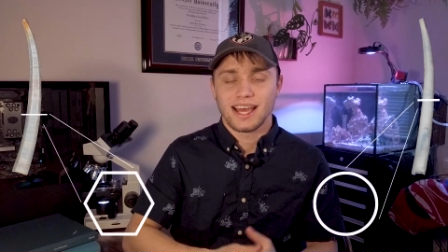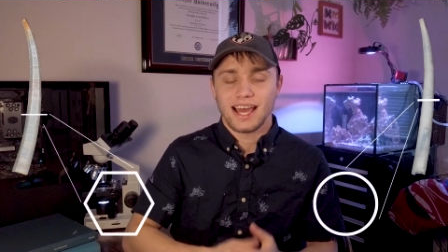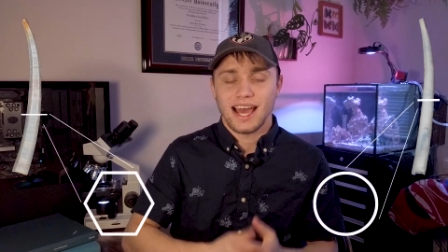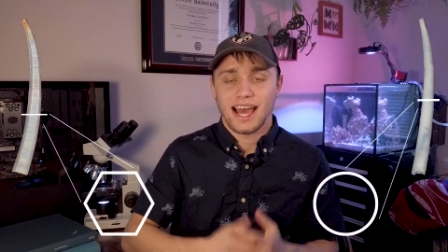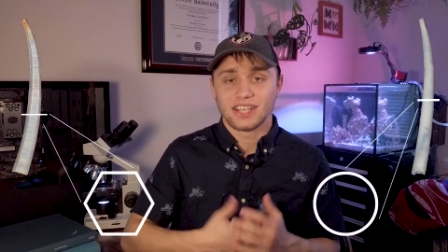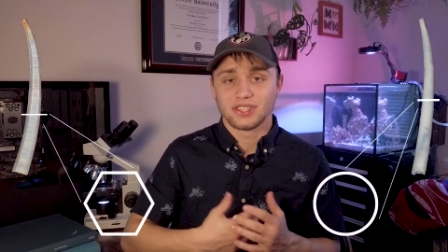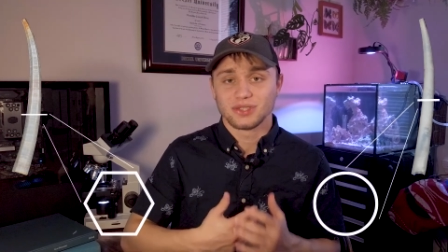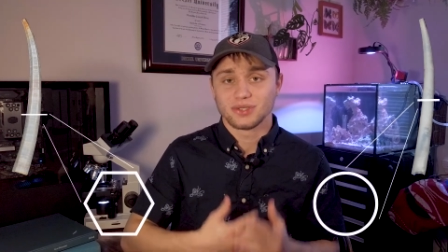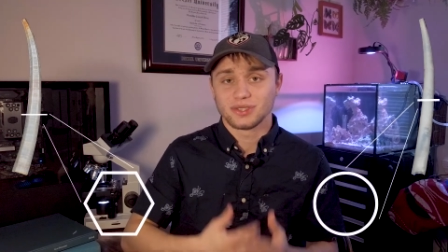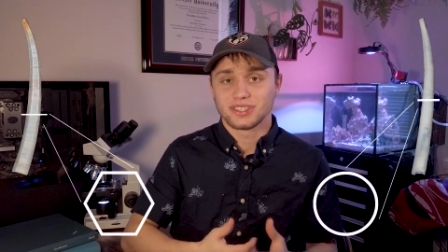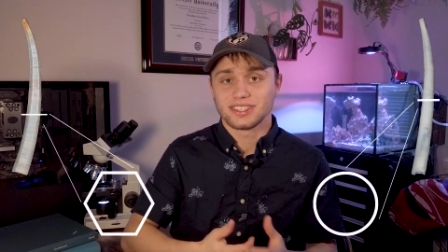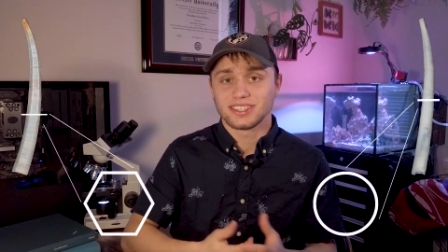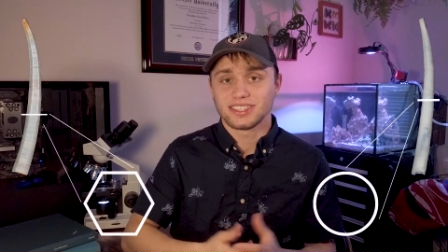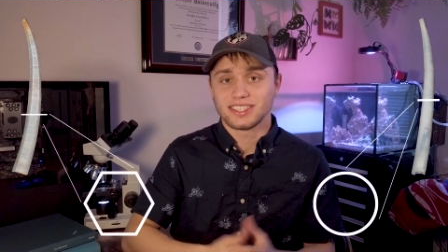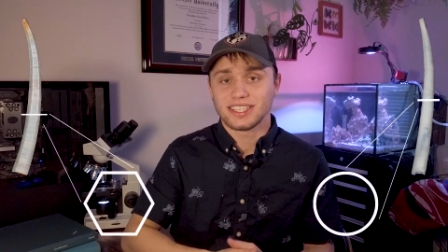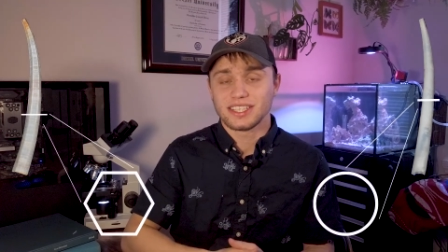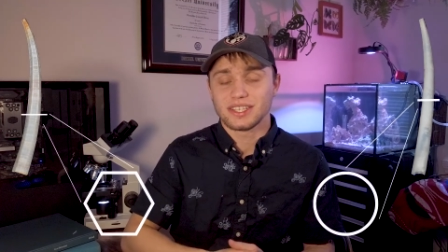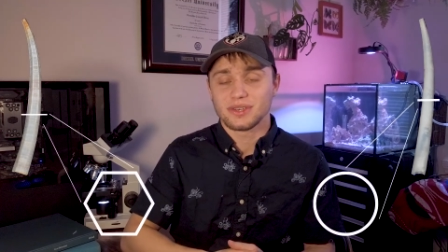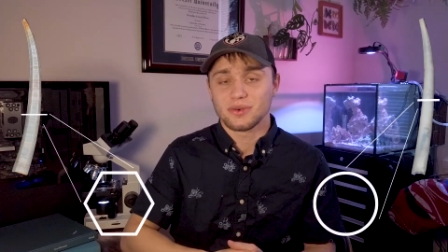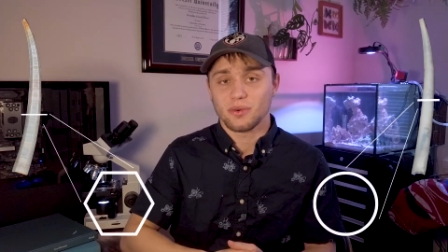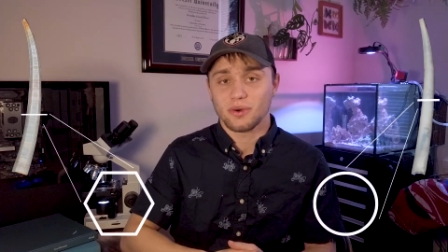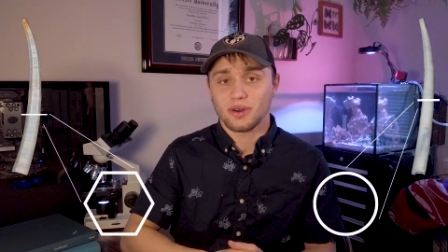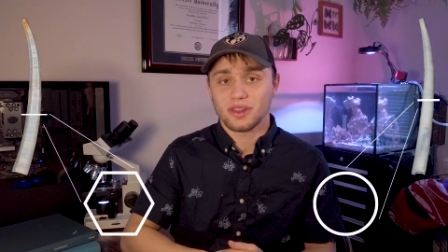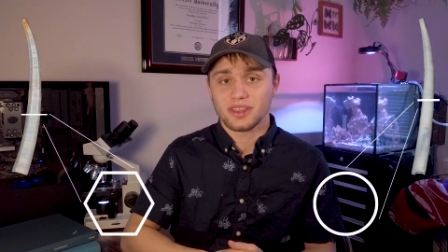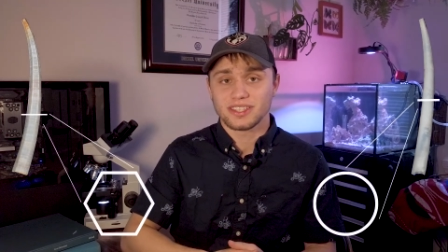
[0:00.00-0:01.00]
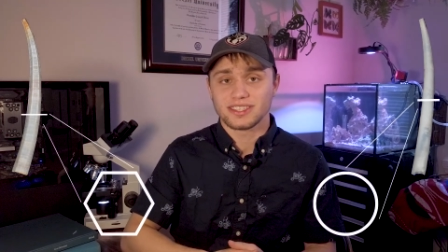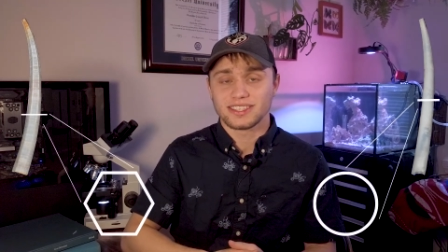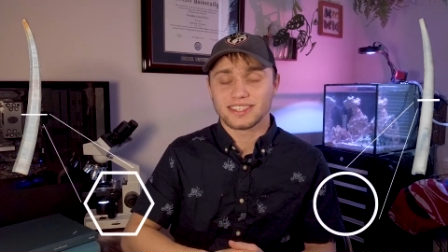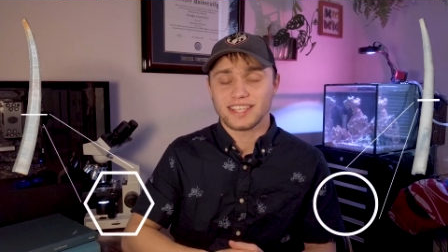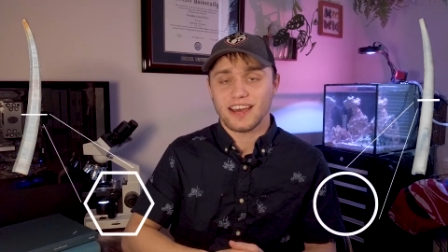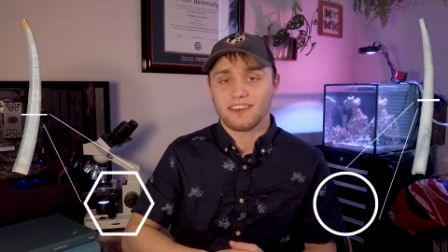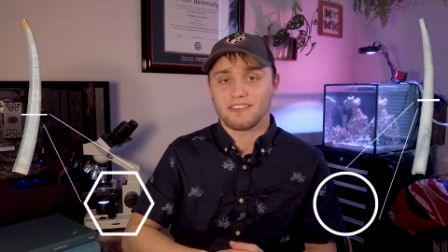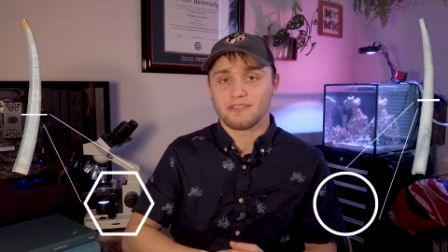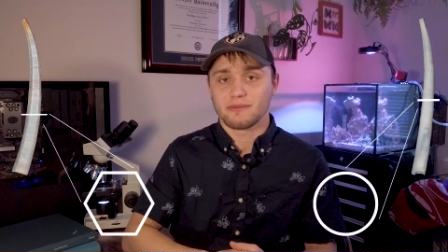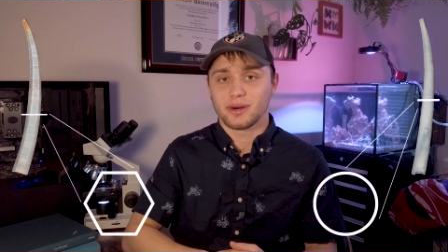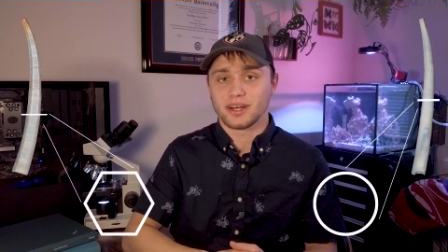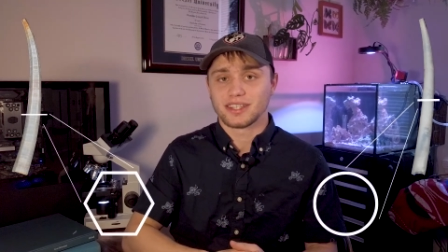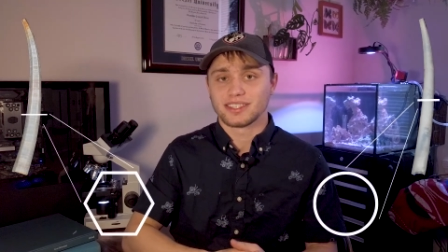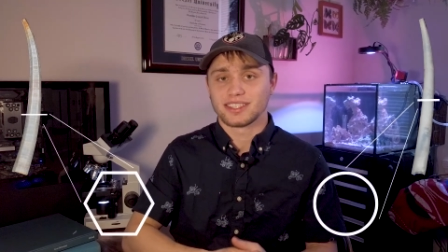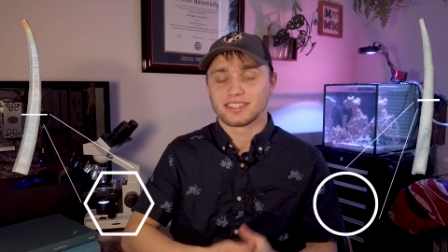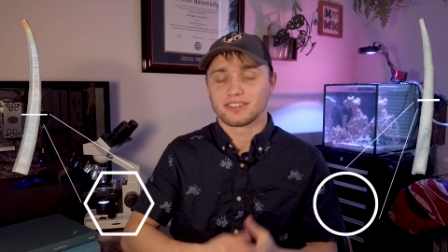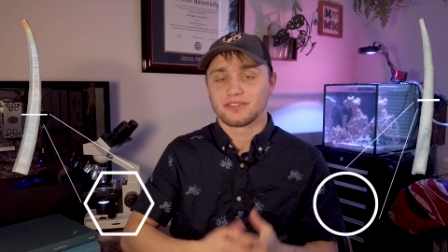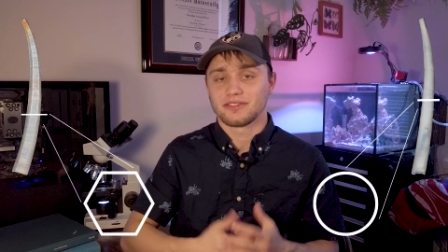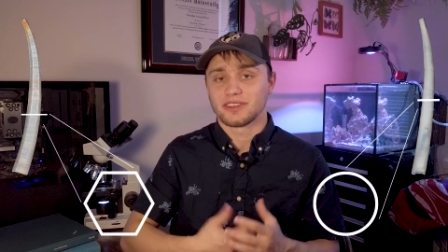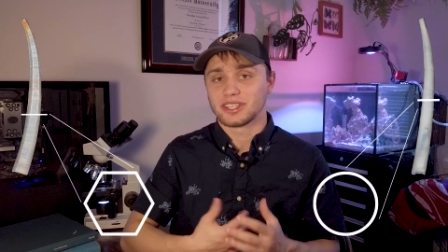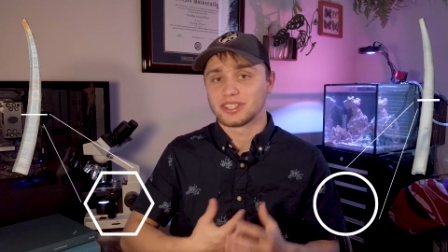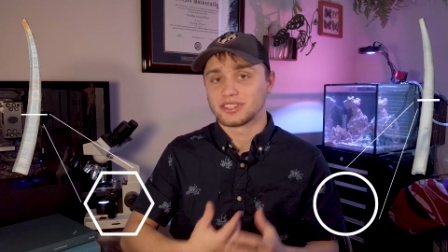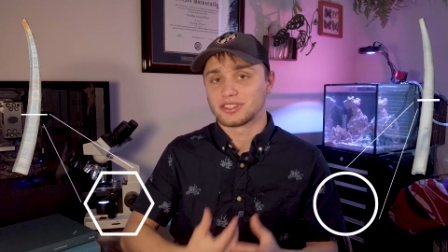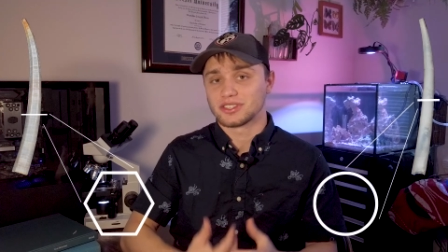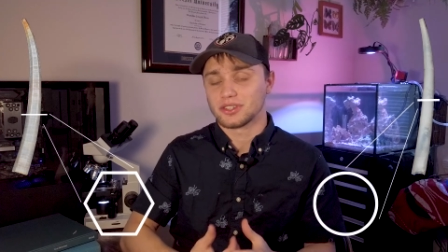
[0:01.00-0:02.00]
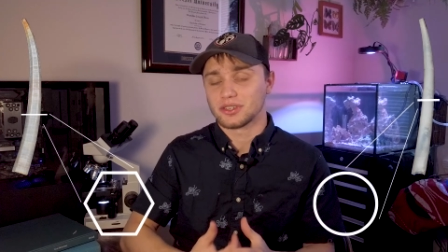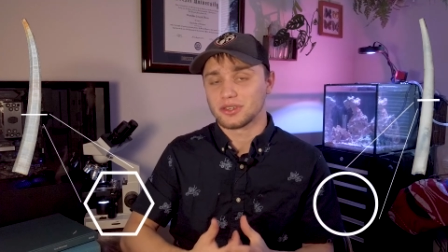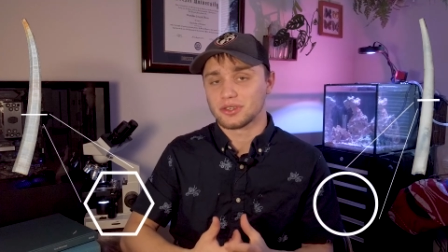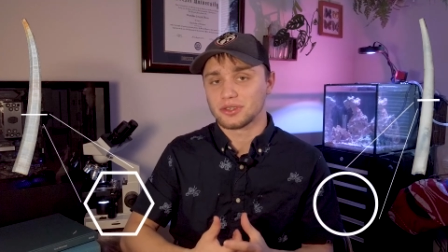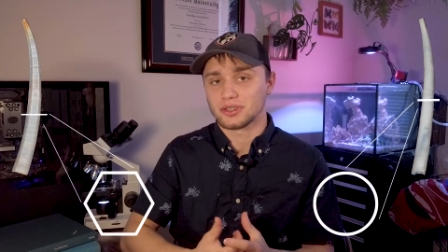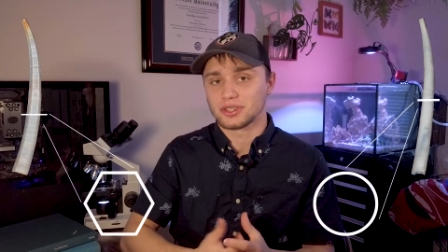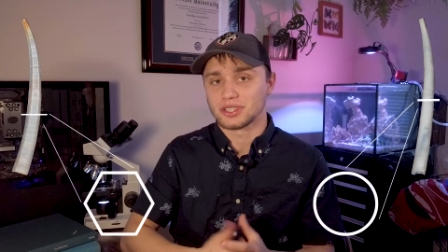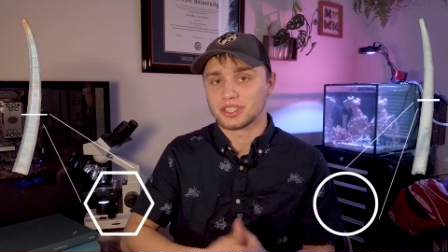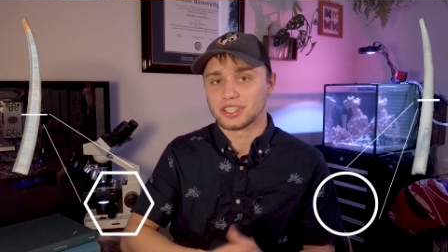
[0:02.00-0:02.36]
As you can see, one of these scaphopods has a very circular